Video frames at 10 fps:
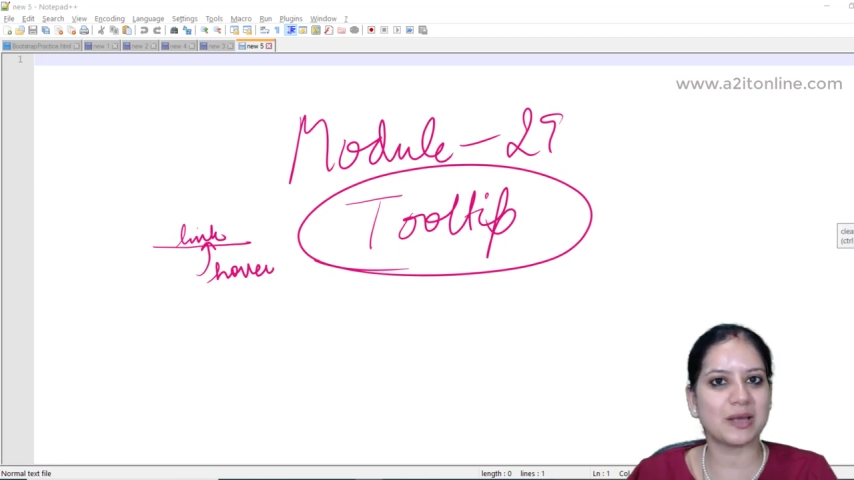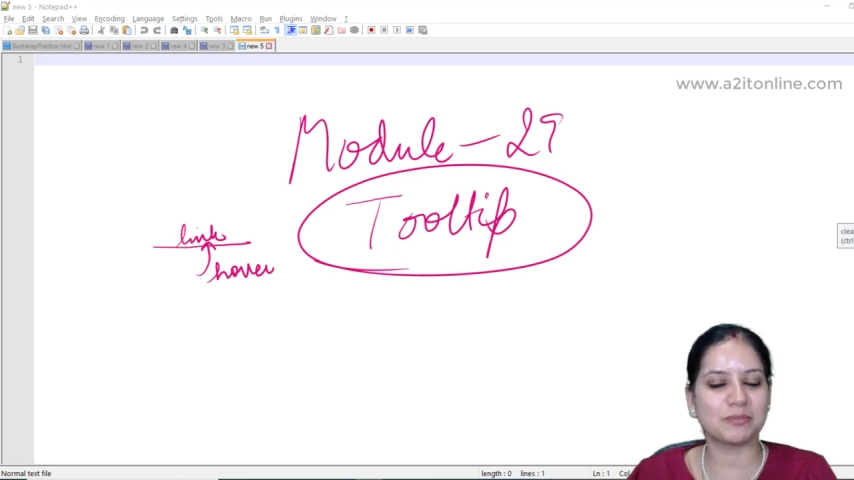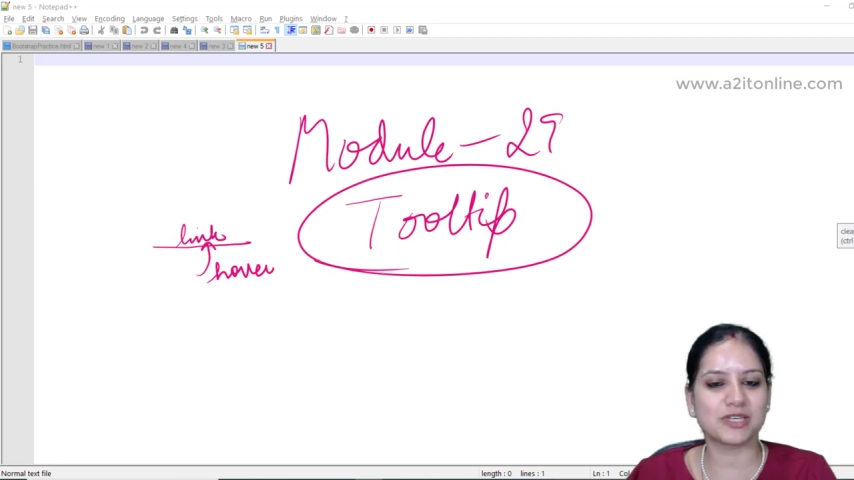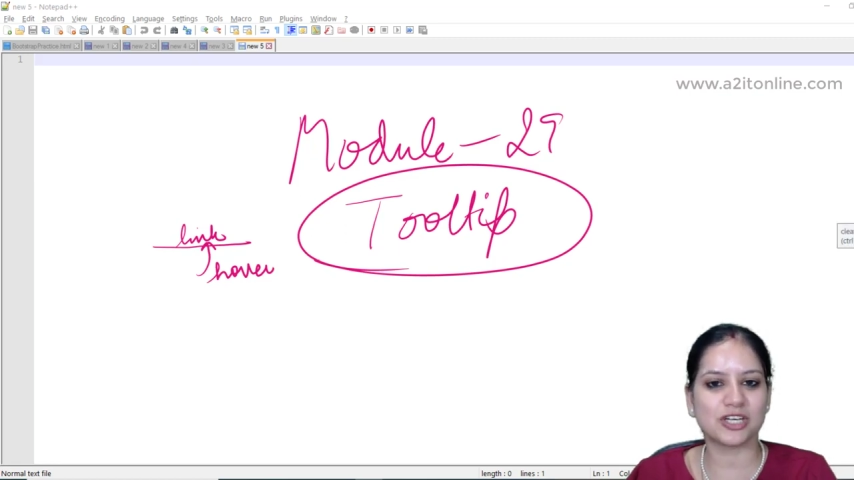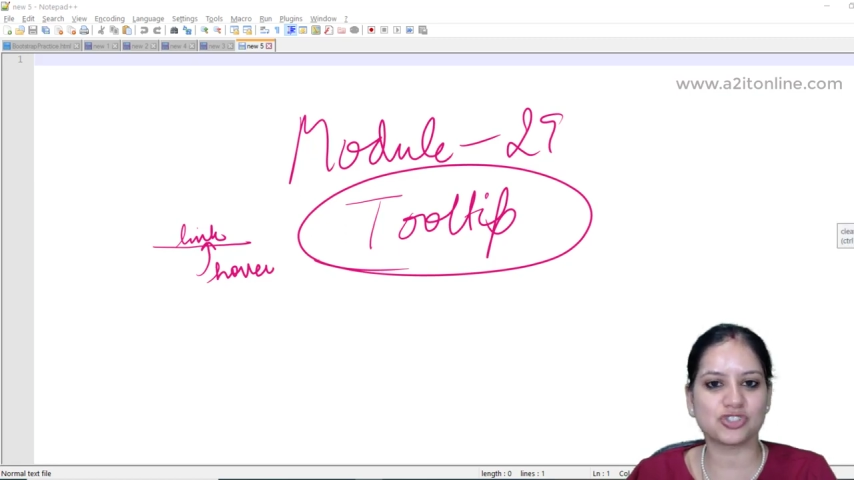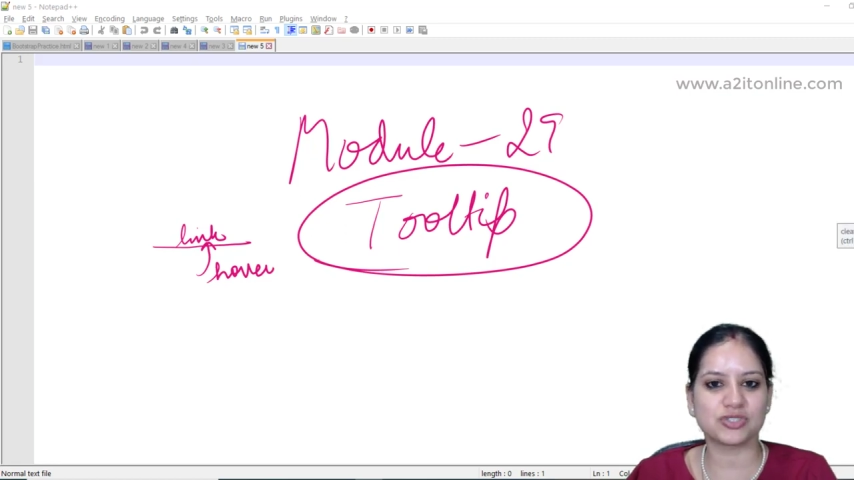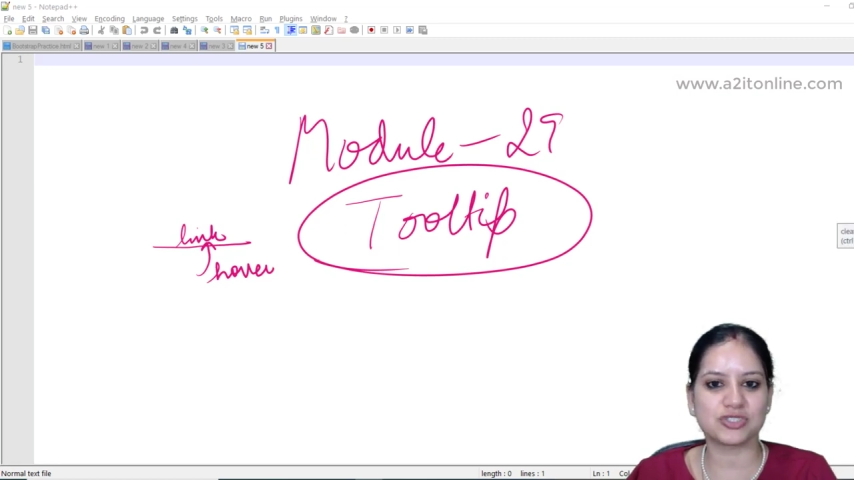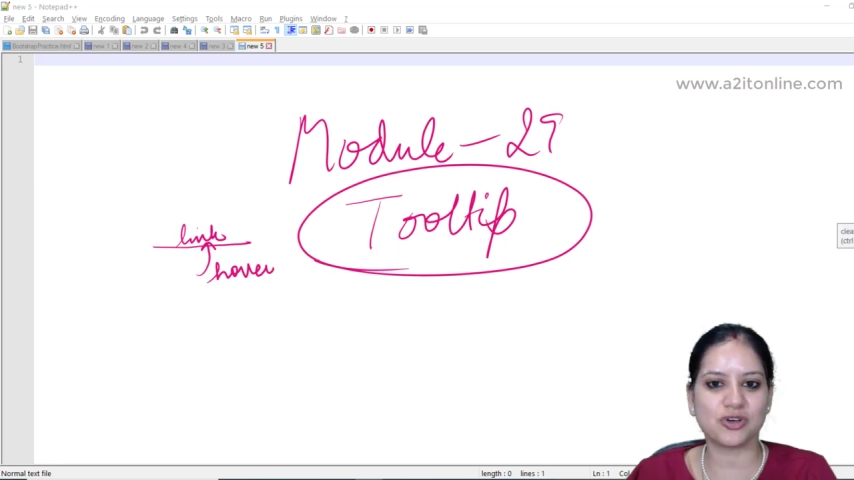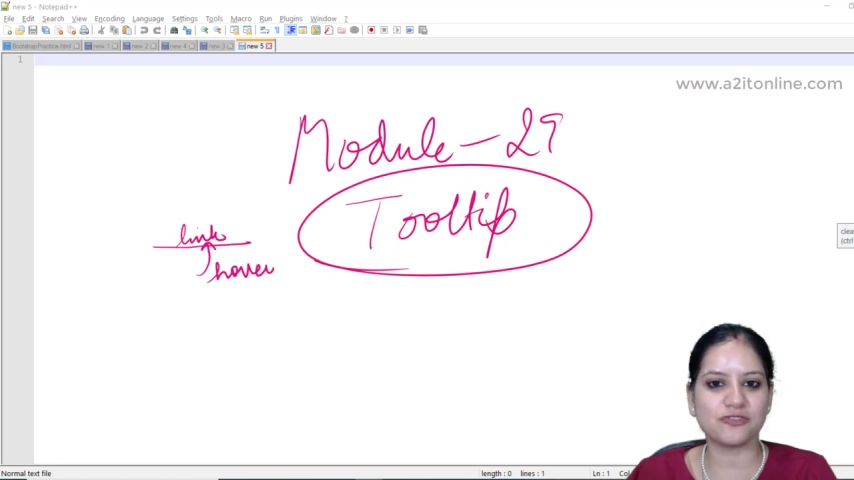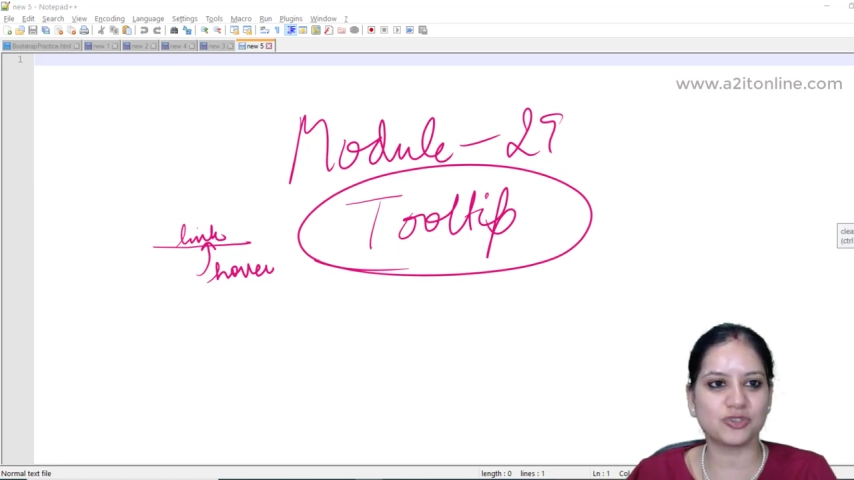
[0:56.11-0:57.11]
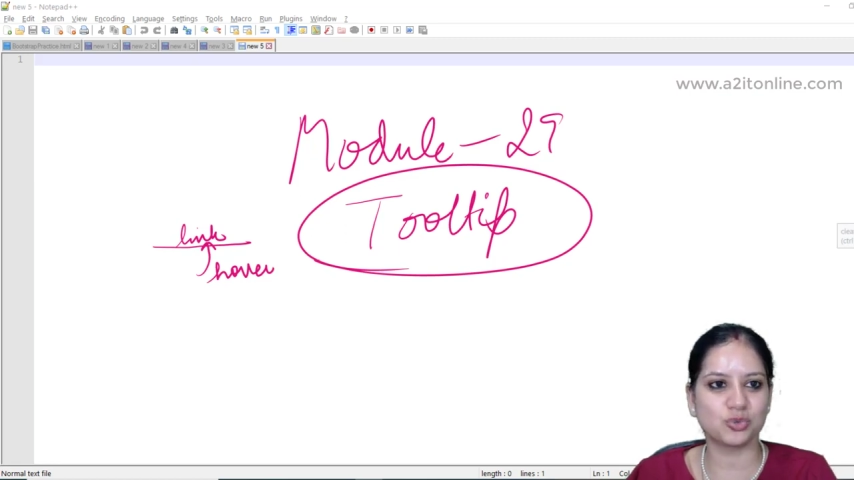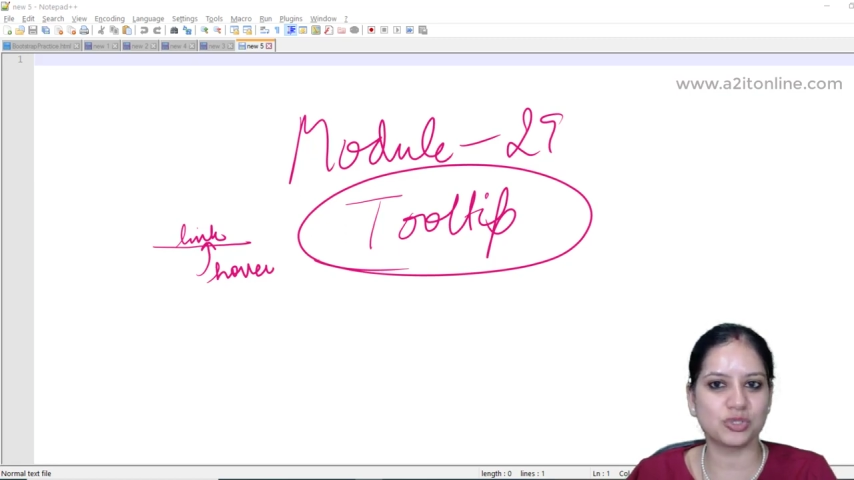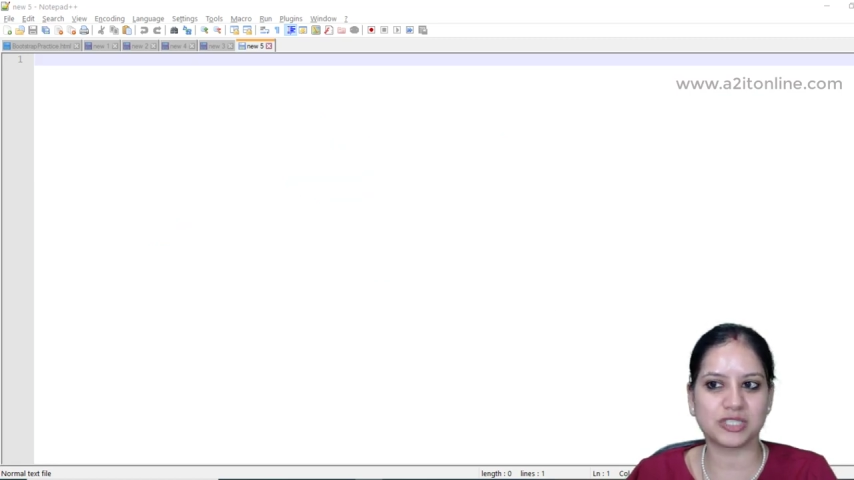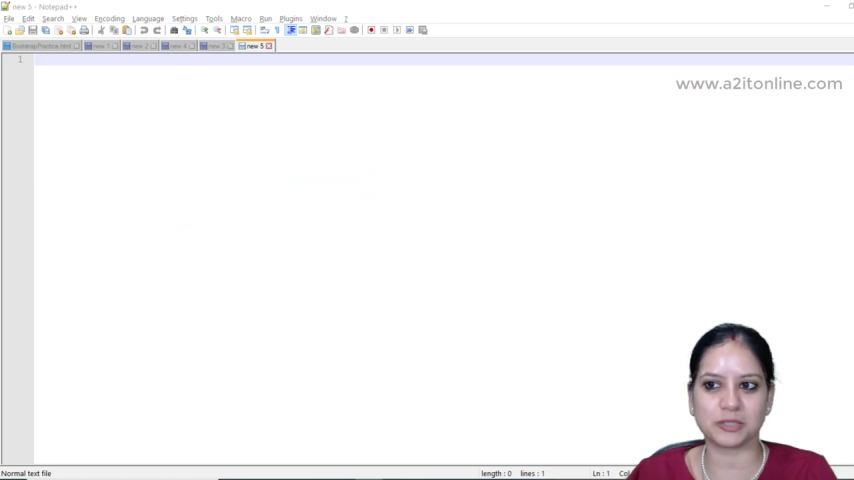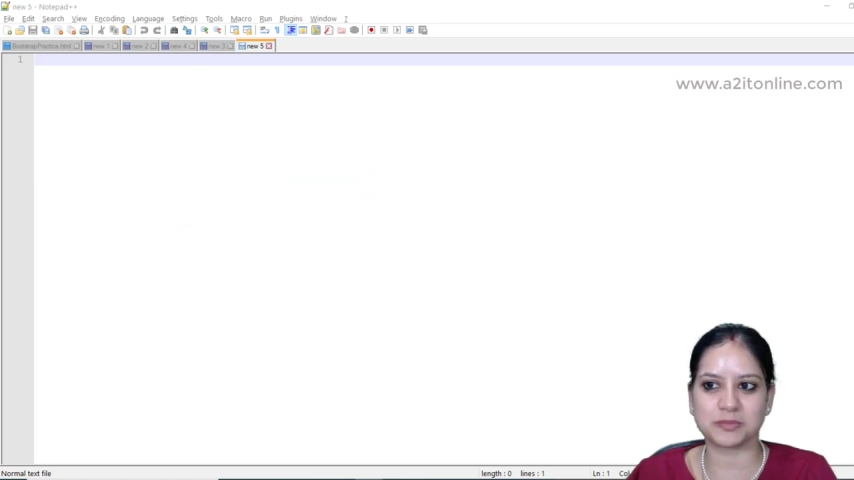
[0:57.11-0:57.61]
applications of
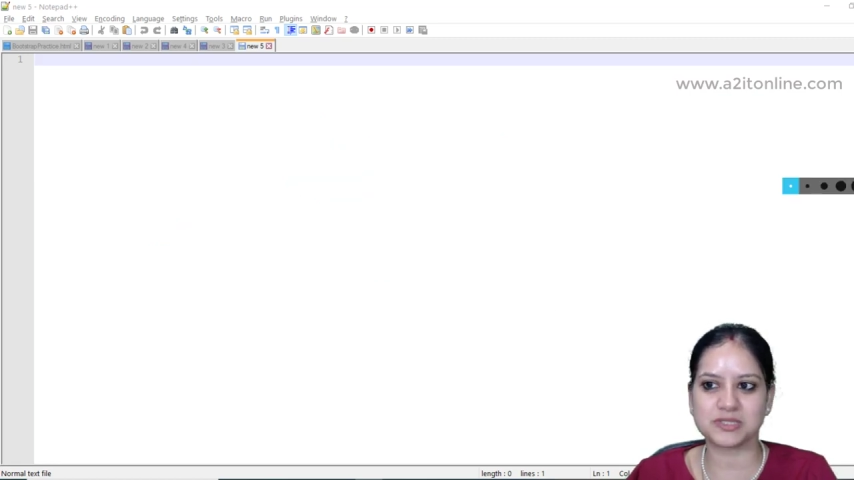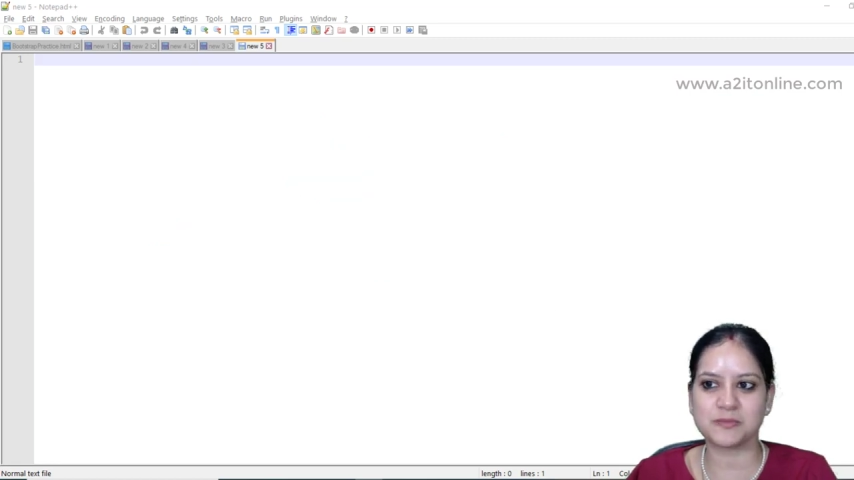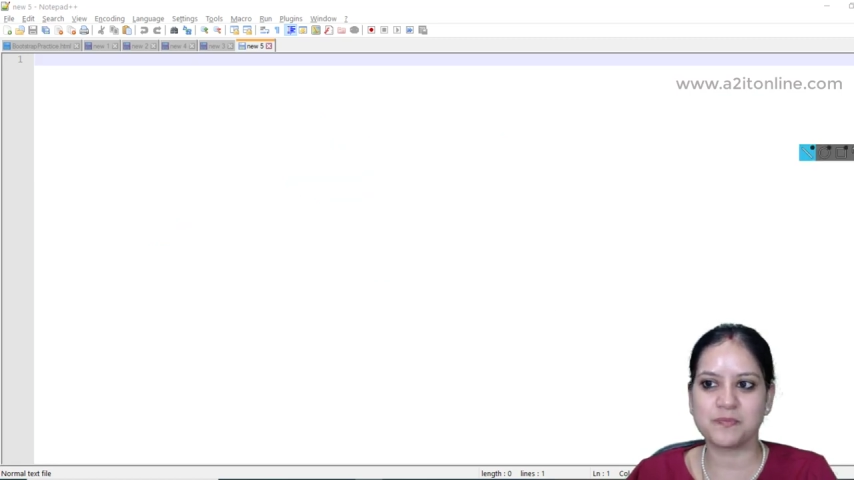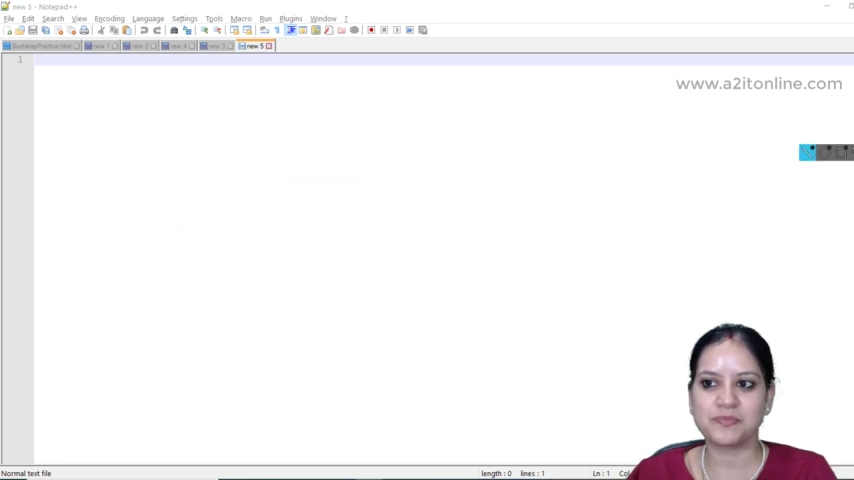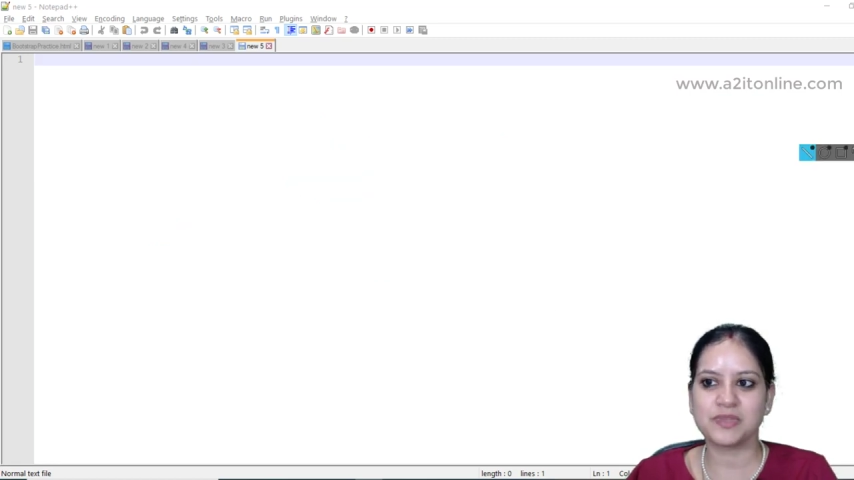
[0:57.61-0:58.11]
tooltips.